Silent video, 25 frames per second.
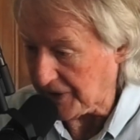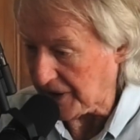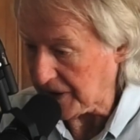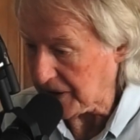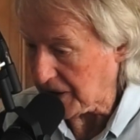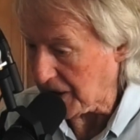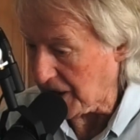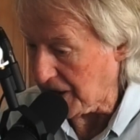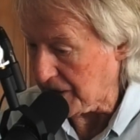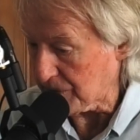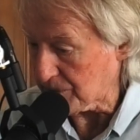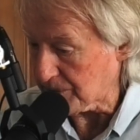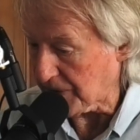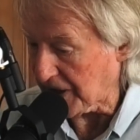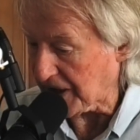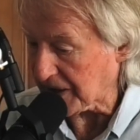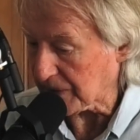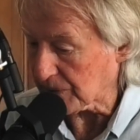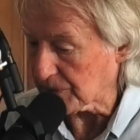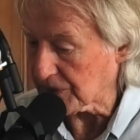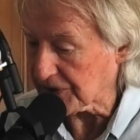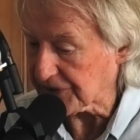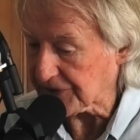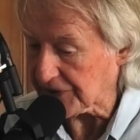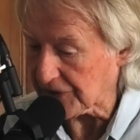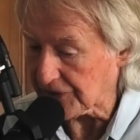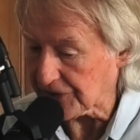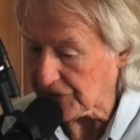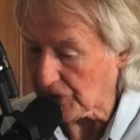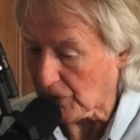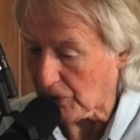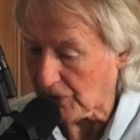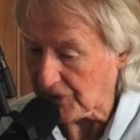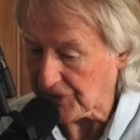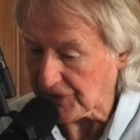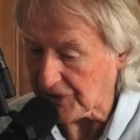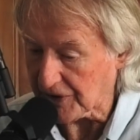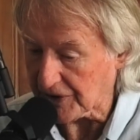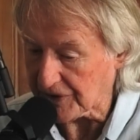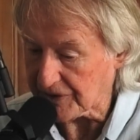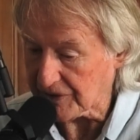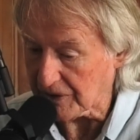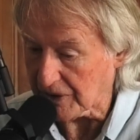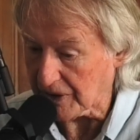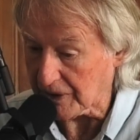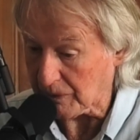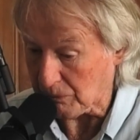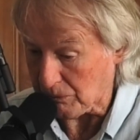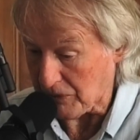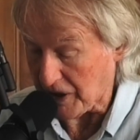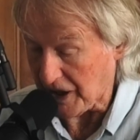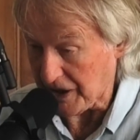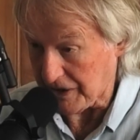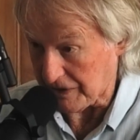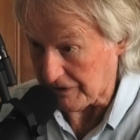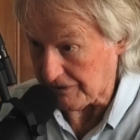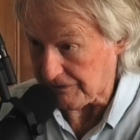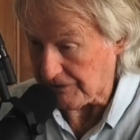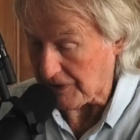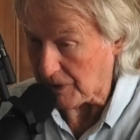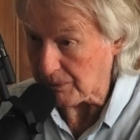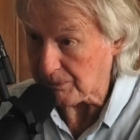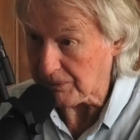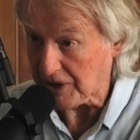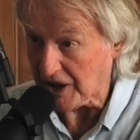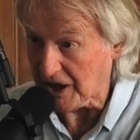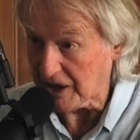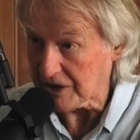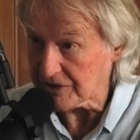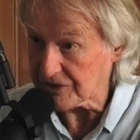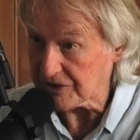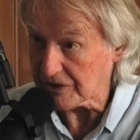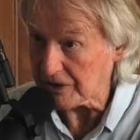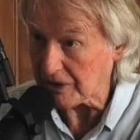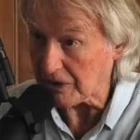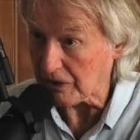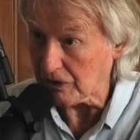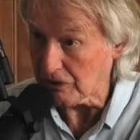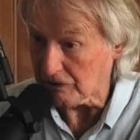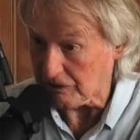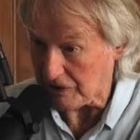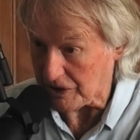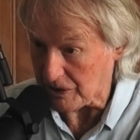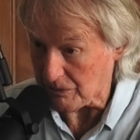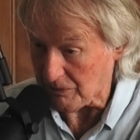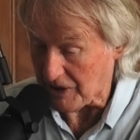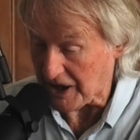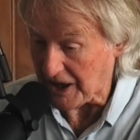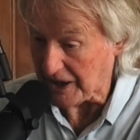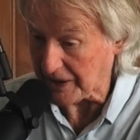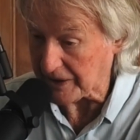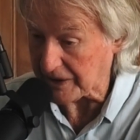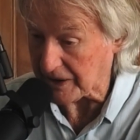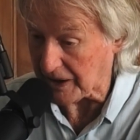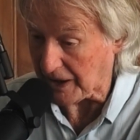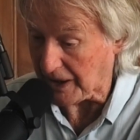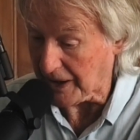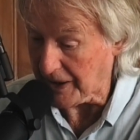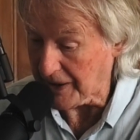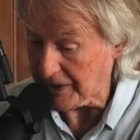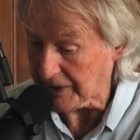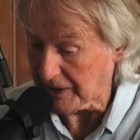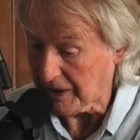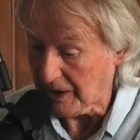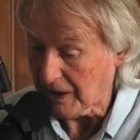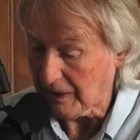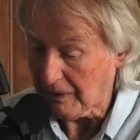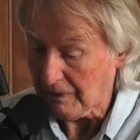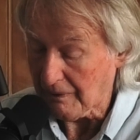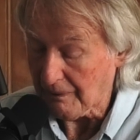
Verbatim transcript: they came back with the thought that, and it made the front page of the Courier Mail again,